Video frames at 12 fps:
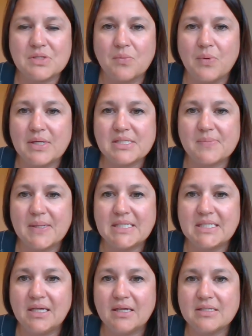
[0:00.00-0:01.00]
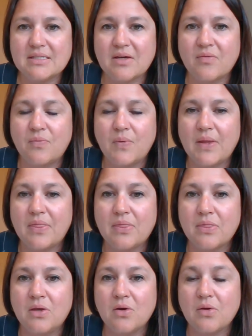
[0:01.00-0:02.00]
So bring some ideas of what
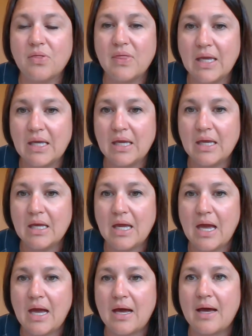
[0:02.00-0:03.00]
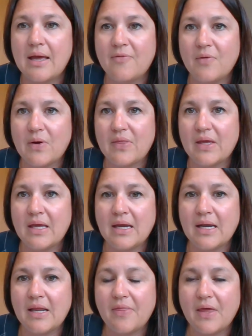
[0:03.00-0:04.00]
you're thinking, if you are thinking
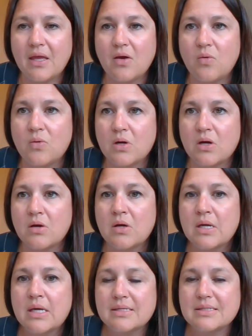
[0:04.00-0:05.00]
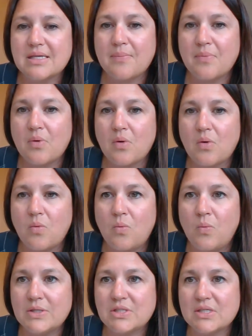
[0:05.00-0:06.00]
anything, or some
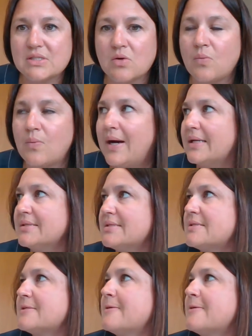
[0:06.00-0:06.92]
wishes or wants.